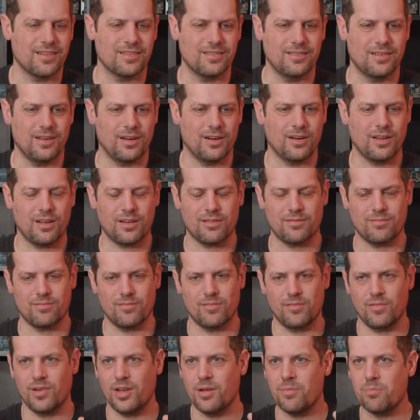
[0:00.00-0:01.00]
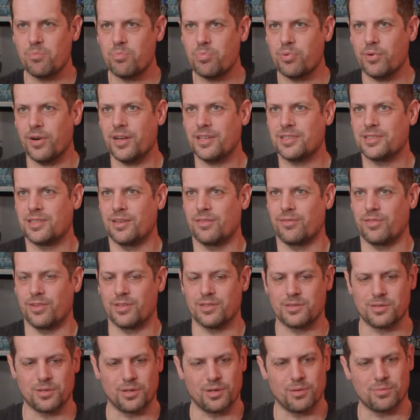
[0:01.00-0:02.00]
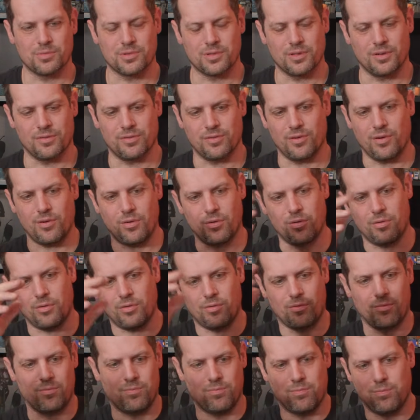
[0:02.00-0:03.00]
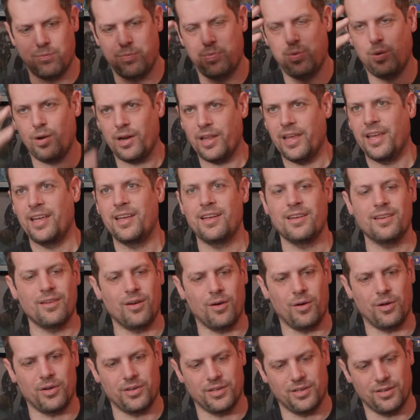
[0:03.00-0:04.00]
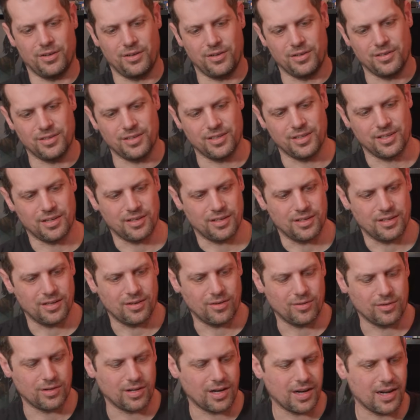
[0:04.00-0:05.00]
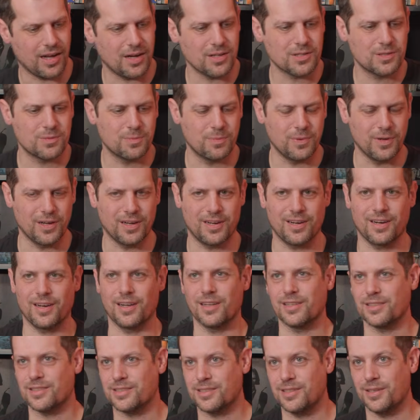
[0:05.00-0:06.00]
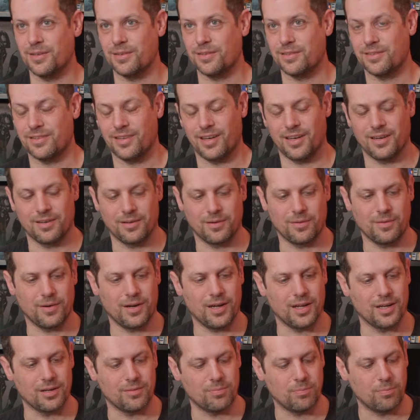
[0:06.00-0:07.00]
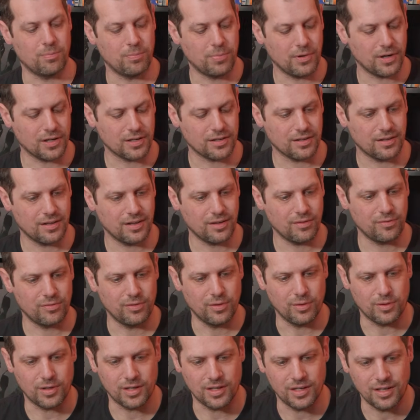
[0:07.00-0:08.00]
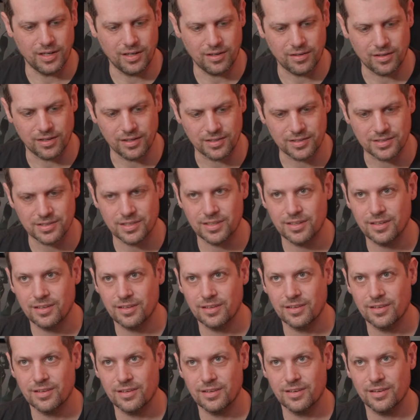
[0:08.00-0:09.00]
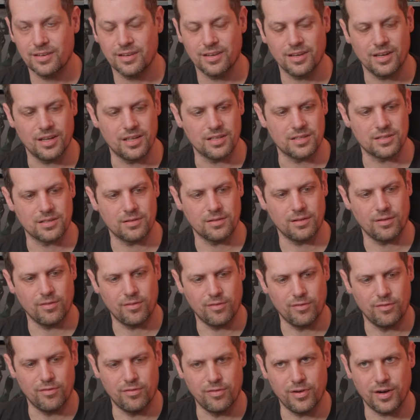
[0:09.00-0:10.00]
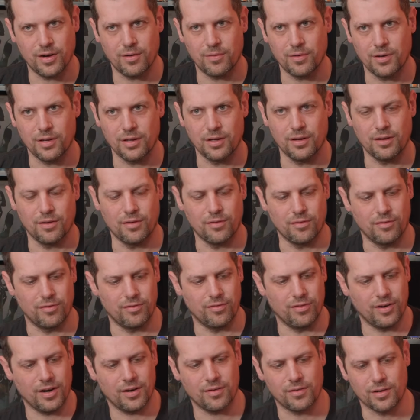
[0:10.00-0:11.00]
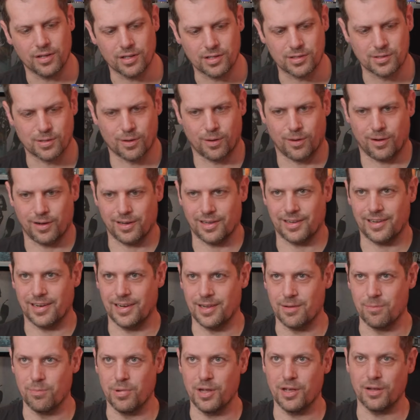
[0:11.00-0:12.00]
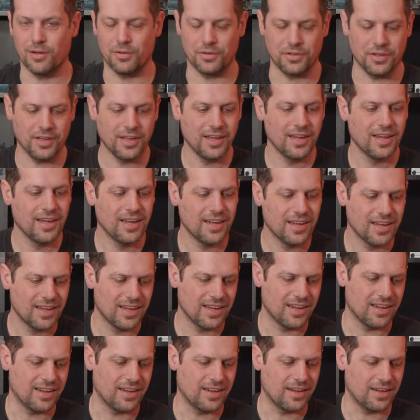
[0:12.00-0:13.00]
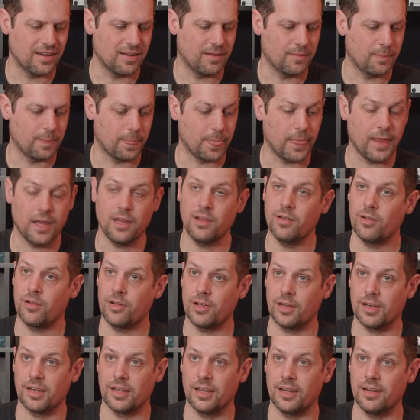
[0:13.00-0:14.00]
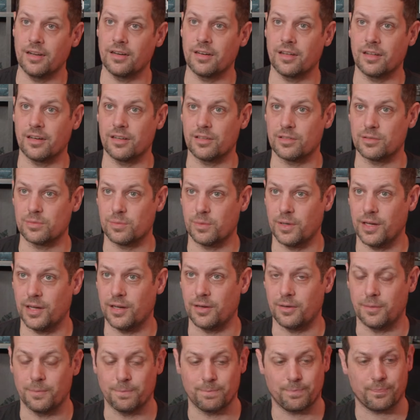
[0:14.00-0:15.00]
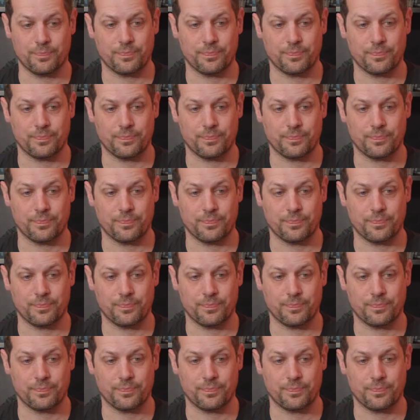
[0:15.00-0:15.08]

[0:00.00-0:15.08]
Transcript: they're not impressive in terms of all bling on the loudspeaker, and still 10 grand. But if you can hear this, it's very, very solidly built, and you can hear that as well.